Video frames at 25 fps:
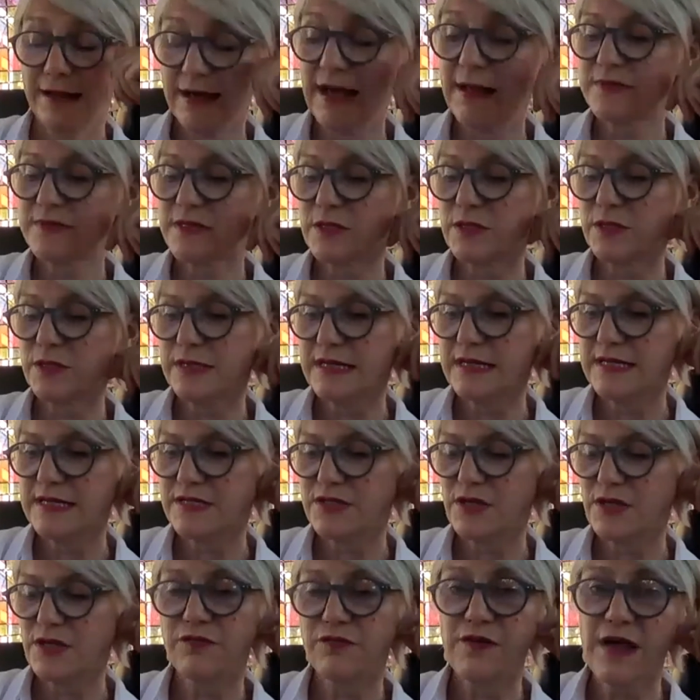absolutely.
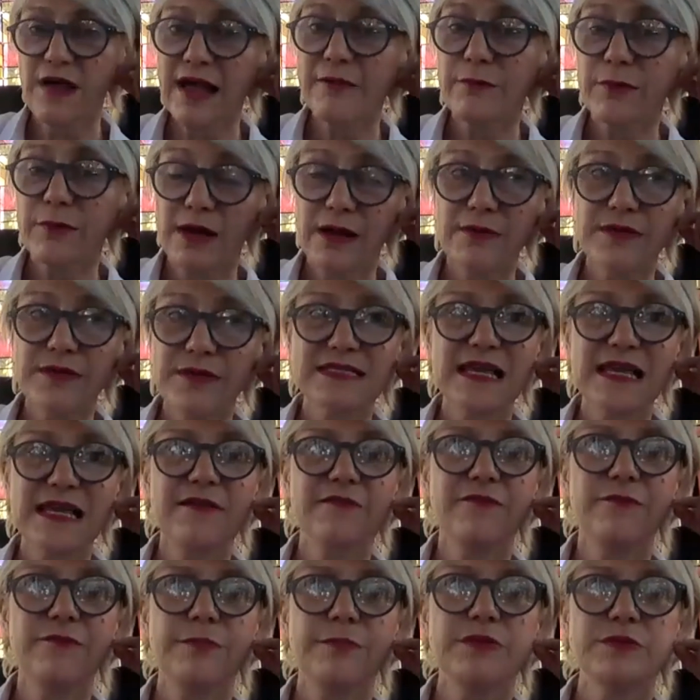So I would
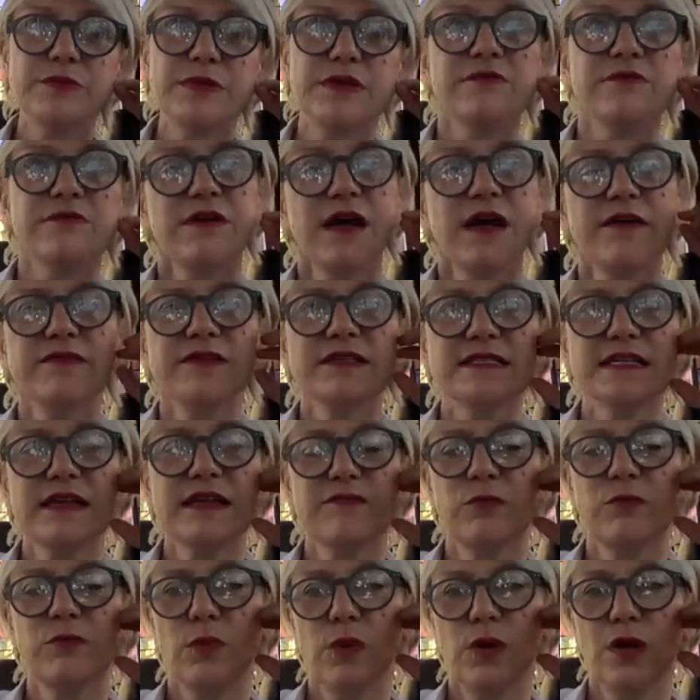say between 5 and
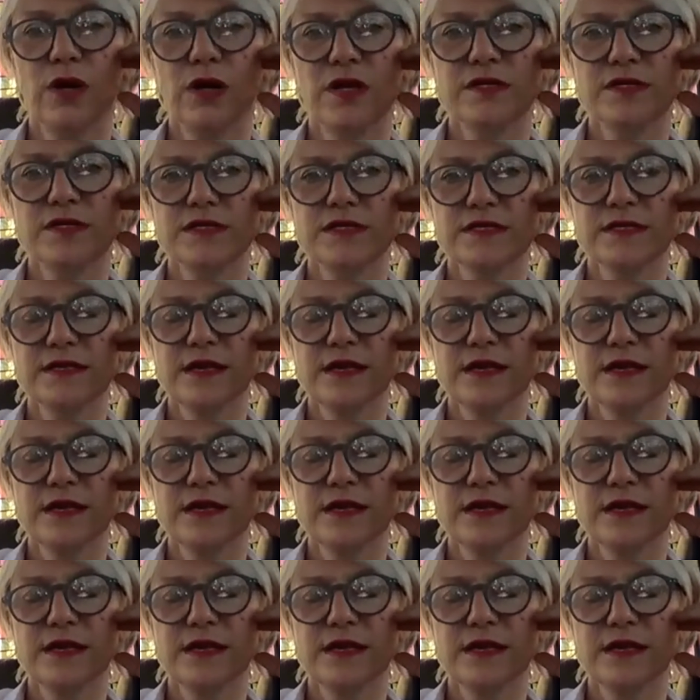7 words.